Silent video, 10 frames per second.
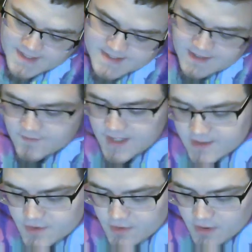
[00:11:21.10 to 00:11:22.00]
because they have
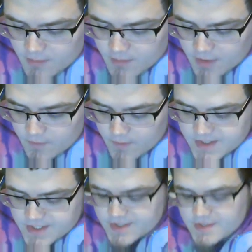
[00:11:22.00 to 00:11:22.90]
natural armor,
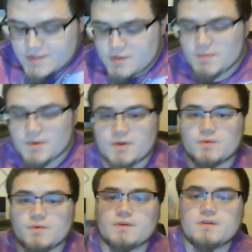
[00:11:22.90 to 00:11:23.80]
which is super
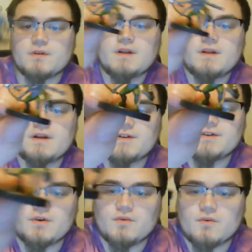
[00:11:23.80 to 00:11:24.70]
cool. A
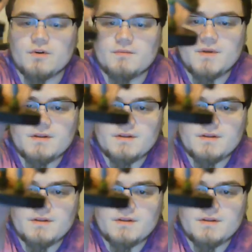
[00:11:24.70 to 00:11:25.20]
Dolgrim.